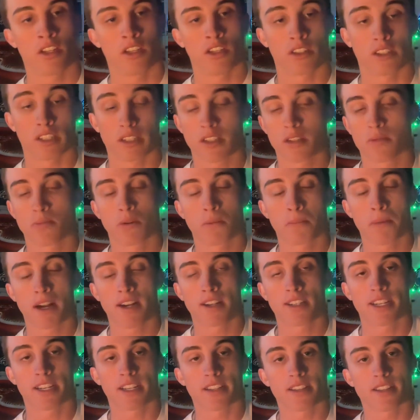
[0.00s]
I'll get some more
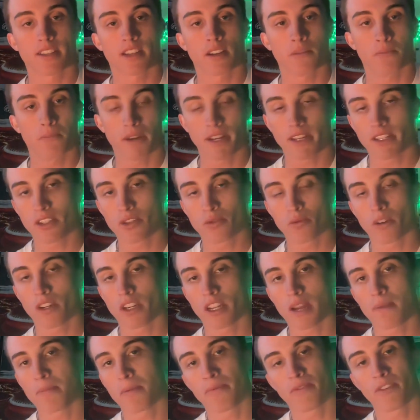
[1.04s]
podcasts out. But
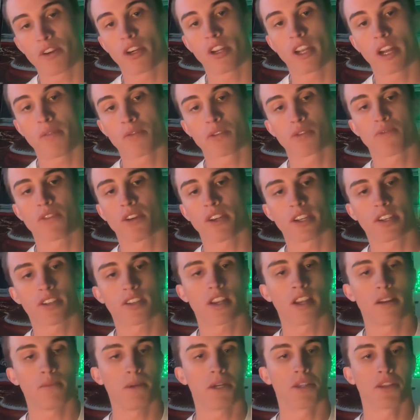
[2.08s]
I was very
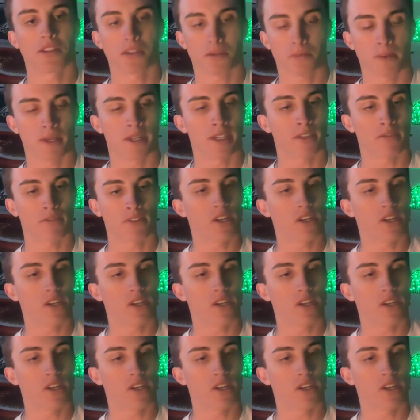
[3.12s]
excited about this pick,